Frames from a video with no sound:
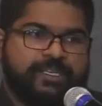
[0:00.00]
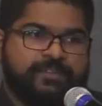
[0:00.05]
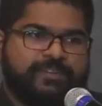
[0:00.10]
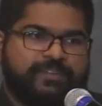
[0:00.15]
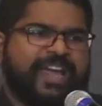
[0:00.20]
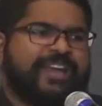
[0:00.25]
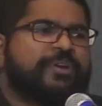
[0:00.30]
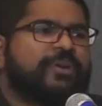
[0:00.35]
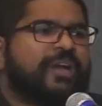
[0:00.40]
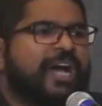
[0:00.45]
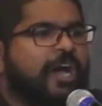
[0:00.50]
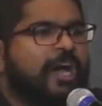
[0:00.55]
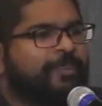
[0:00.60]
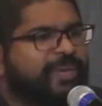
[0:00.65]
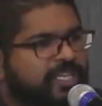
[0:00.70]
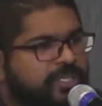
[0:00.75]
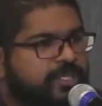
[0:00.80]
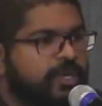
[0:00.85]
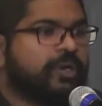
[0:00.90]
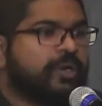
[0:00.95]
I don't know how many
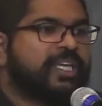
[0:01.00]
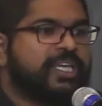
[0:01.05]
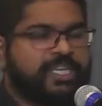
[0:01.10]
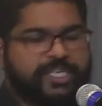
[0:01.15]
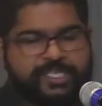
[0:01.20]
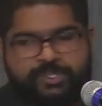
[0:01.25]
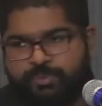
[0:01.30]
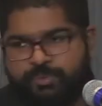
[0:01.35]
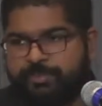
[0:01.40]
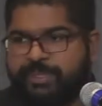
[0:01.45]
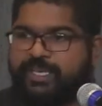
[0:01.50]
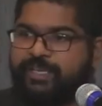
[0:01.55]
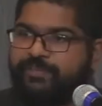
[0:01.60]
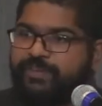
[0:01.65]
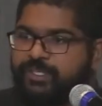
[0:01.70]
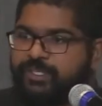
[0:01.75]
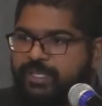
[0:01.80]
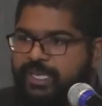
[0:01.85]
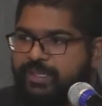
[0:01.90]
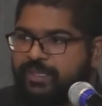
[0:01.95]
donkey years we've been living
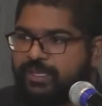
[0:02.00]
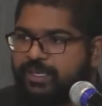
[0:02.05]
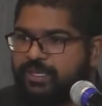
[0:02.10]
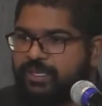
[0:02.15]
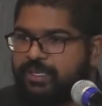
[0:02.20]
together.